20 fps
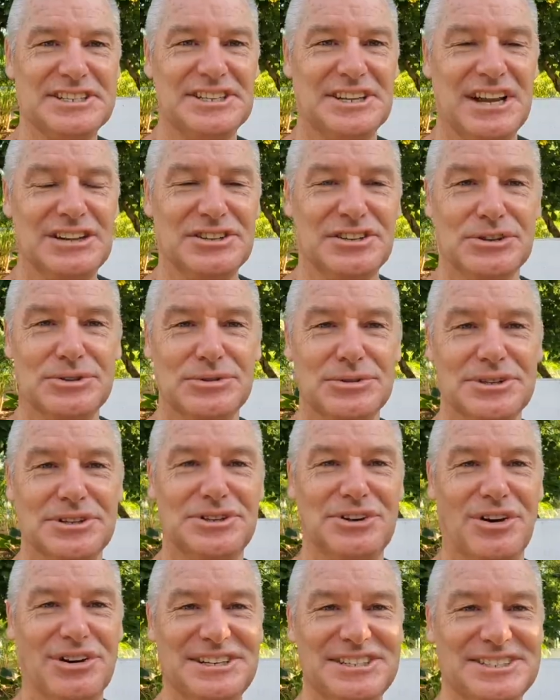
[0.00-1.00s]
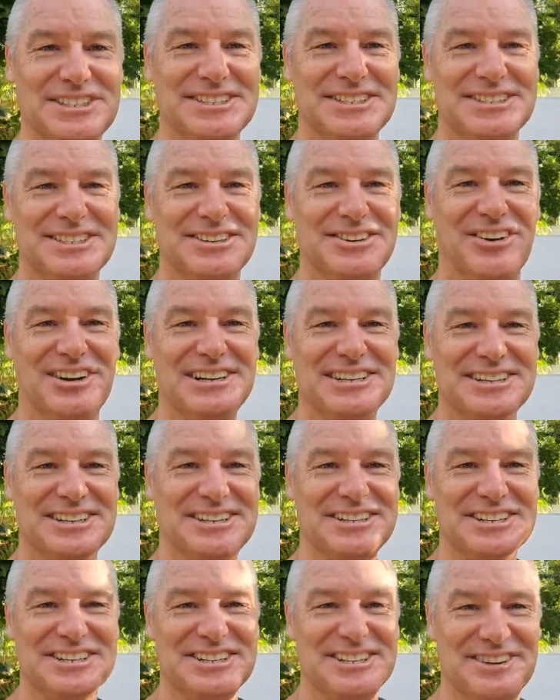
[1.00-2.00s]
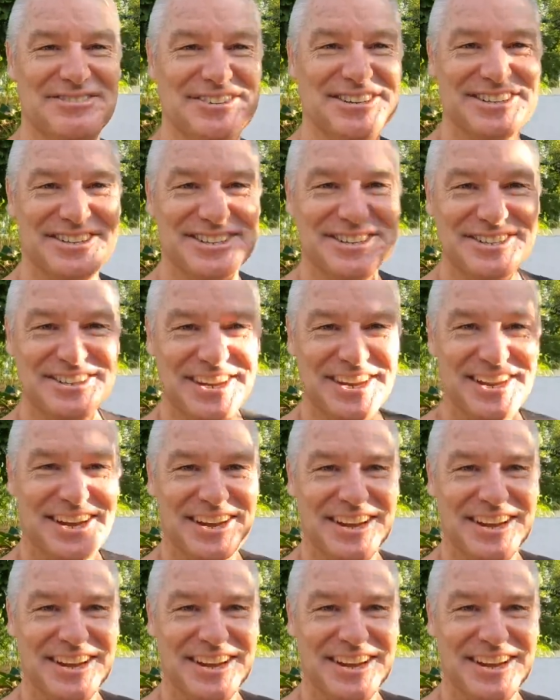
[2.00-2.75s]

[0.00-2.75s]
the 1970s